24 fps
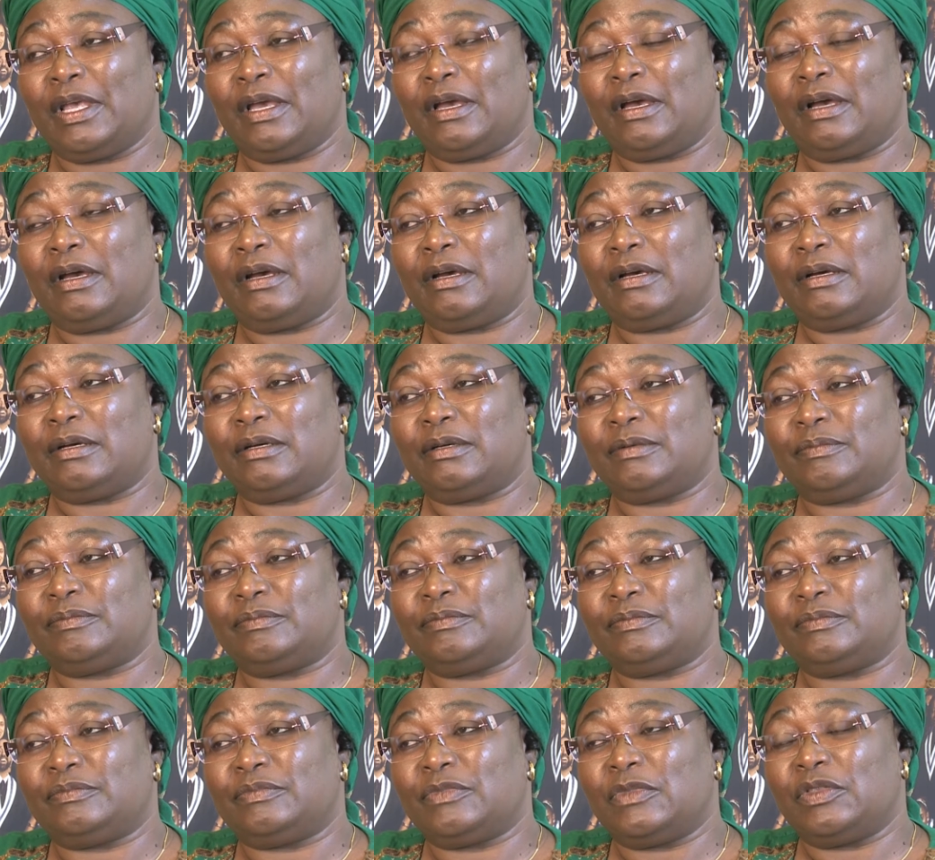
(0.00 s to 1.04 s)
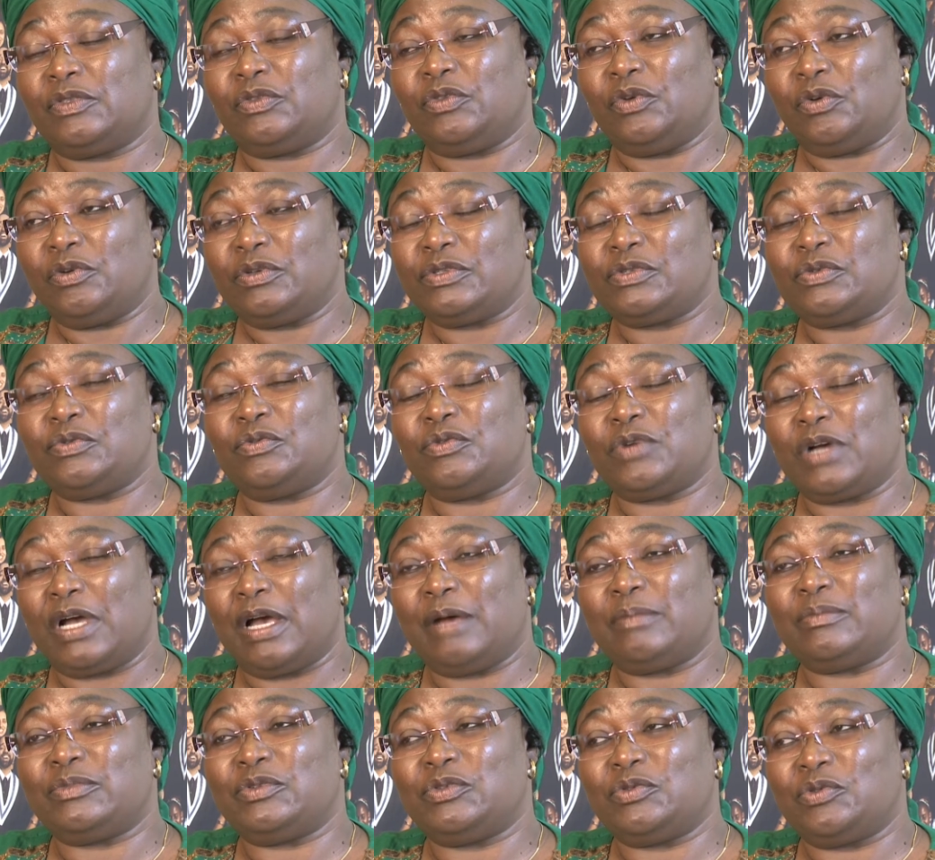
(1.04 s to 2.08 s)
um, those who
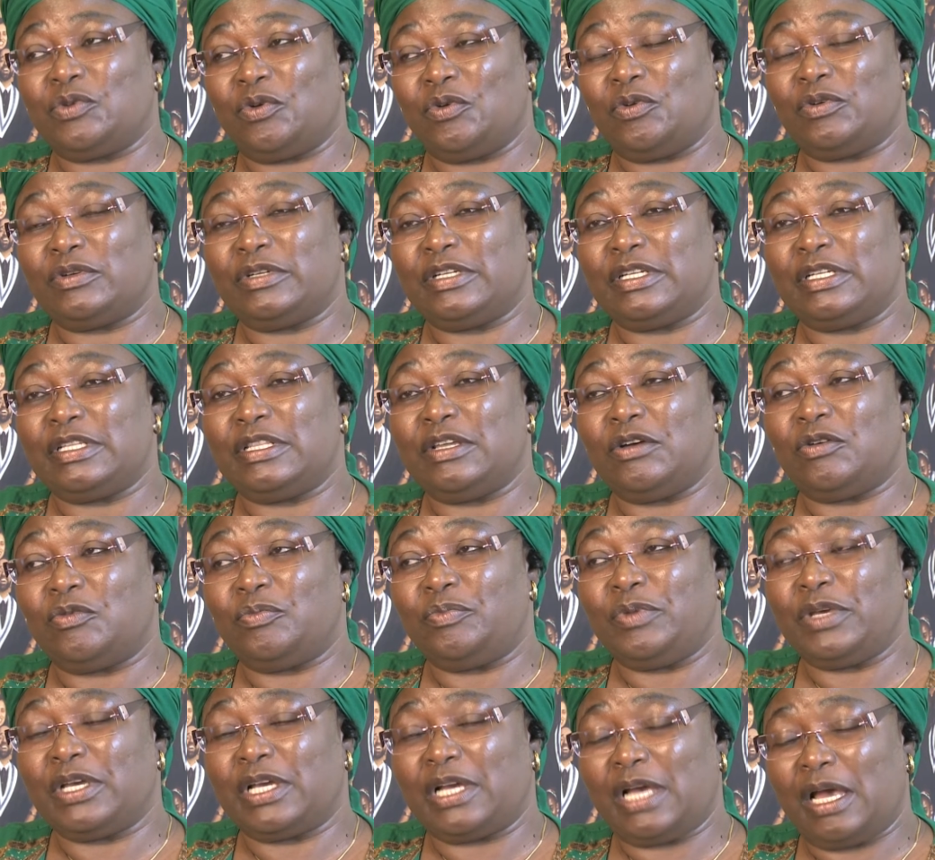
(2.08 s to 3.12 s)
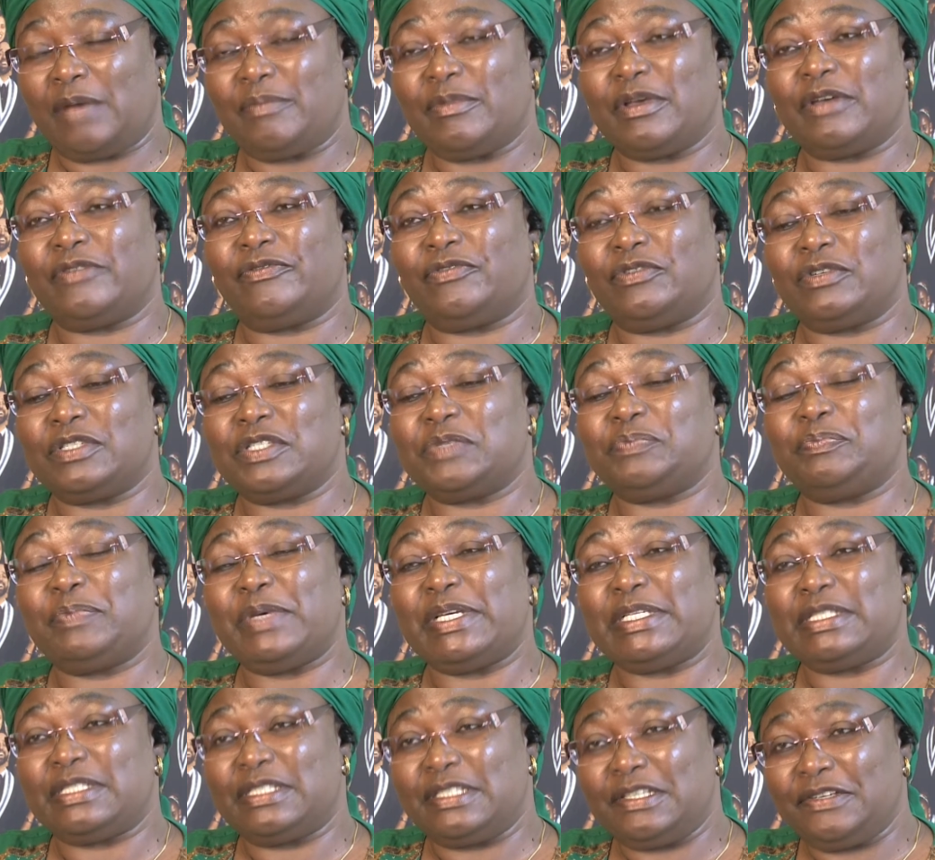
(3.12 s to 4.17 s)
come to Coady, they will be coming for
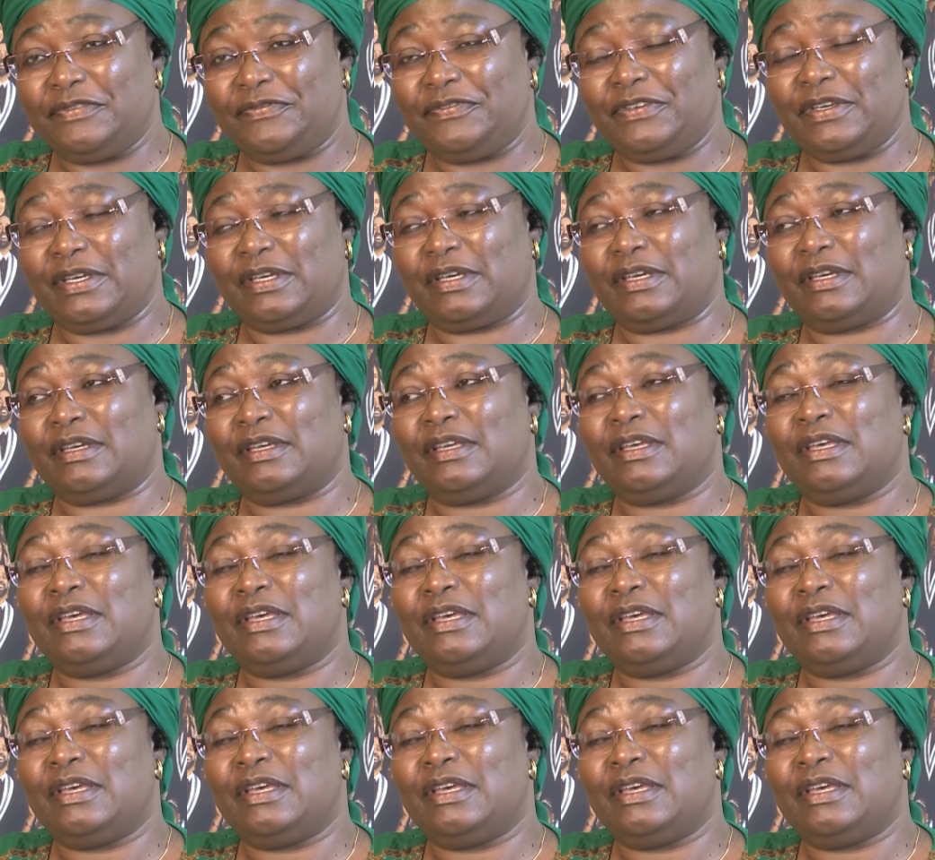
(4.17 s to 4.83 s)
specific